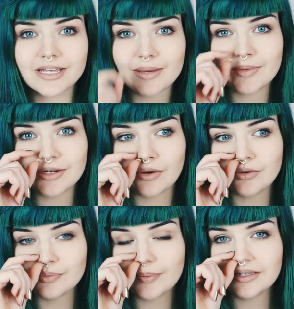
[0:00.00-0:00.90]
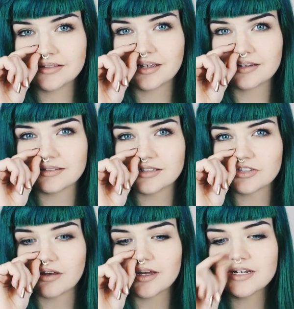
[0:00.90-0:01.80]
to get my nose pierced, like at the
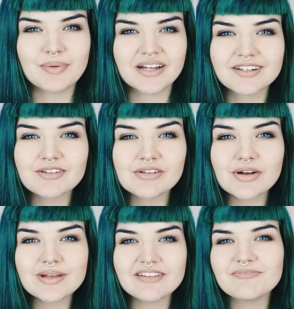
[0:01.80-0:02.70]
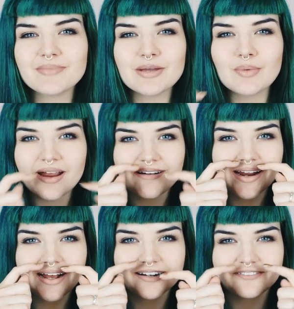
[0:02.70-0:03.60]
side, but I don't know if me
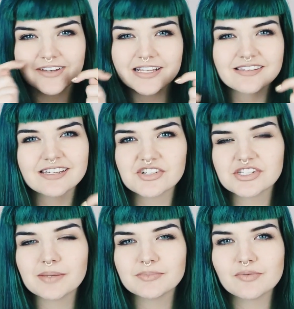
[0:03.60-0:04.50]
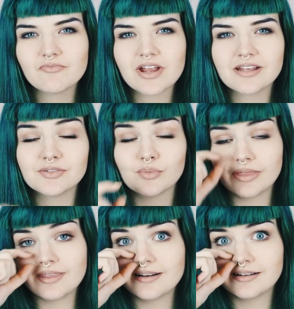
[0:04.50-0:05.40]
wearing kind of fancy-ish septum rings
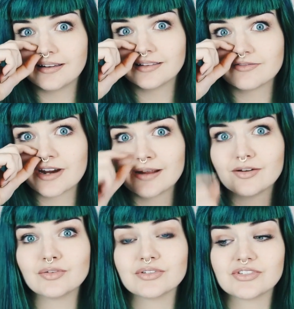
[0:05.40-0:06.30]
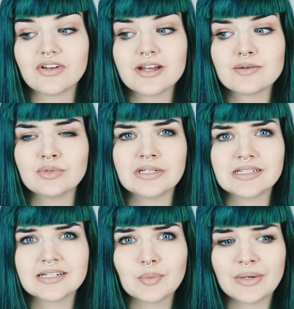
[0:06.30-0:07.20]
with then another ring on the side would
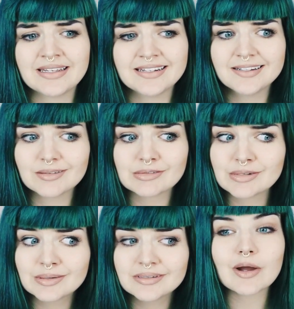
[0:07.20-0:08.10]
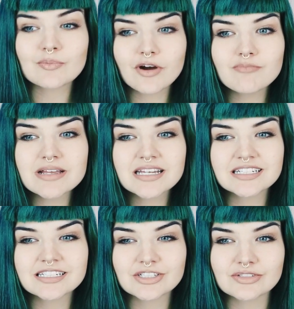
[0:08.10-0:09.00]
look weird or not. I'm probably
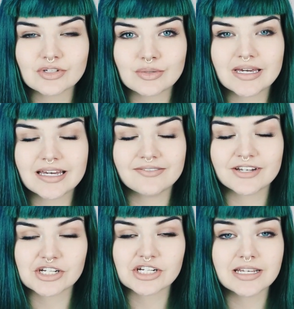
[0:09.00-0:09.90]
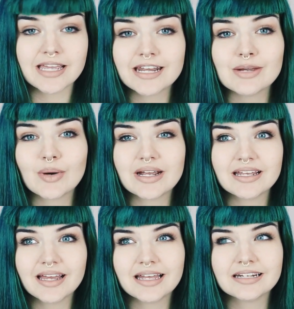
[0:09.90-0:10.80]
gonna just do it eventually
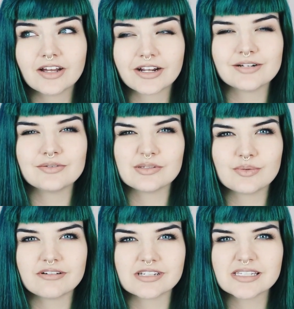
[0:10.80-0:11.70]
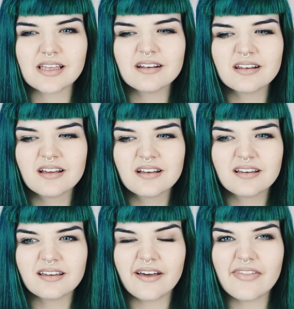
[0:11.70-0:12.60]
anyway, and I can always wear a stud
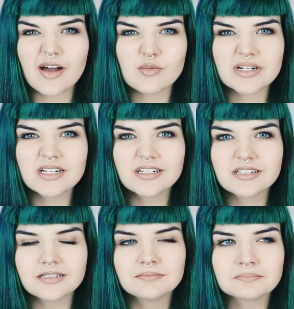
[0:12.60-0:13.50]
and that wouldn't look